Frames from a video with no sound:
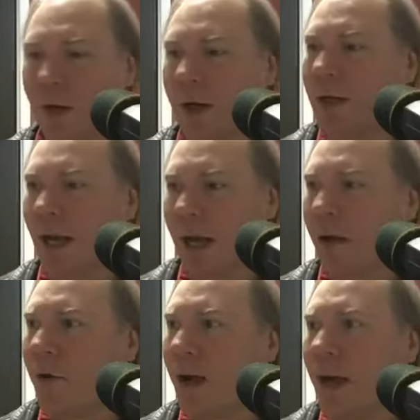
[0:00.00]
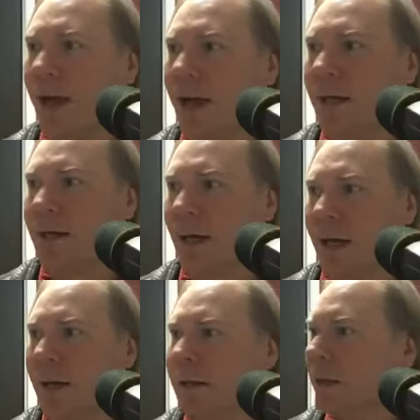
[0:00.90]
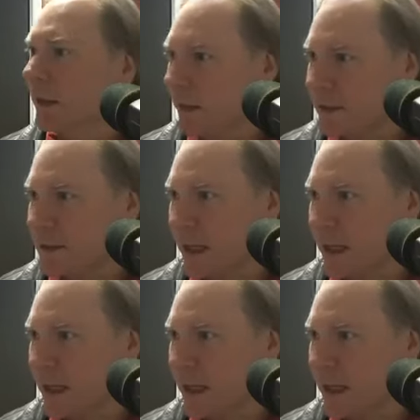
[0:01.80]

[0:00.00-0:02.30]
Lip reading: on now. And let's